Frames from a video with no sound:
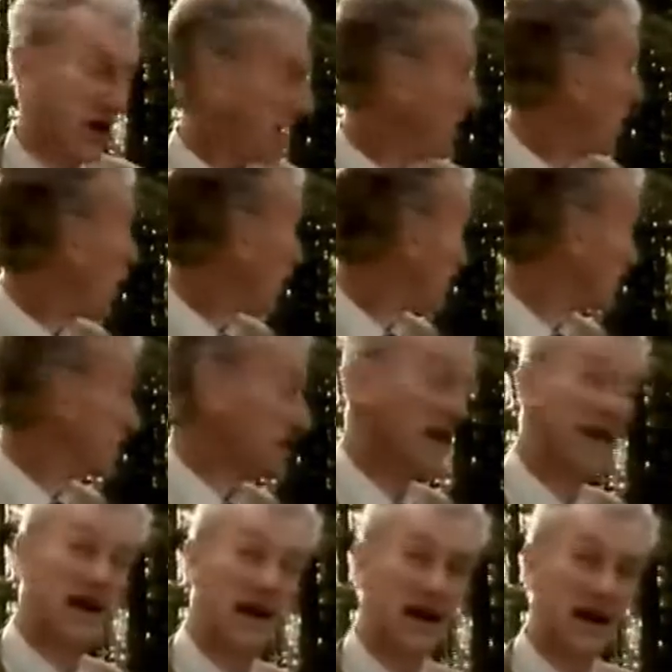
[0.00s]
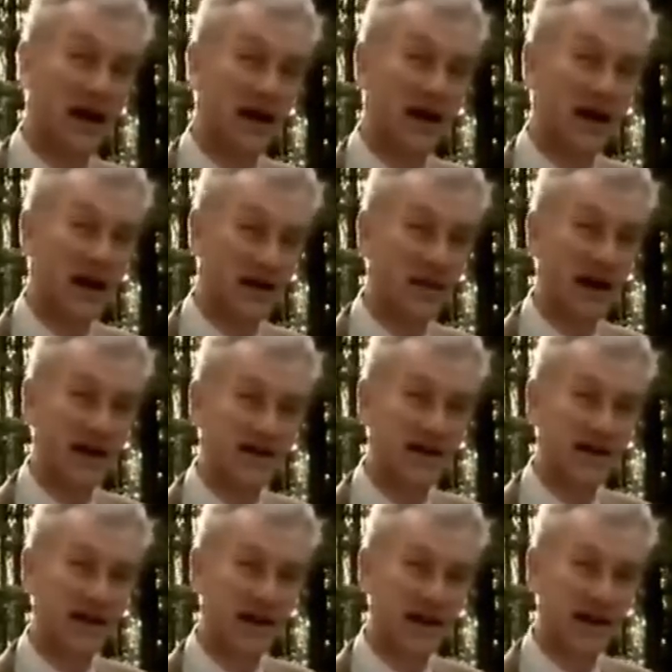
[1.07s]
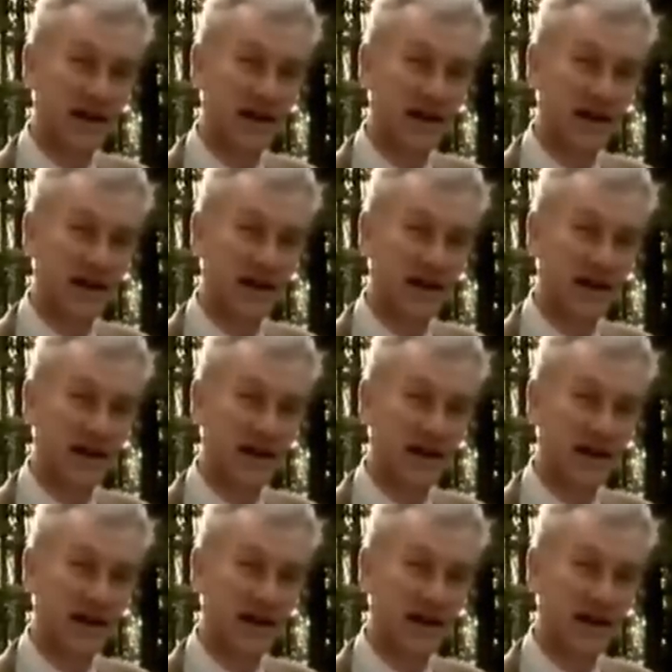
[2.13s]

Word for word: an oddity, a writer,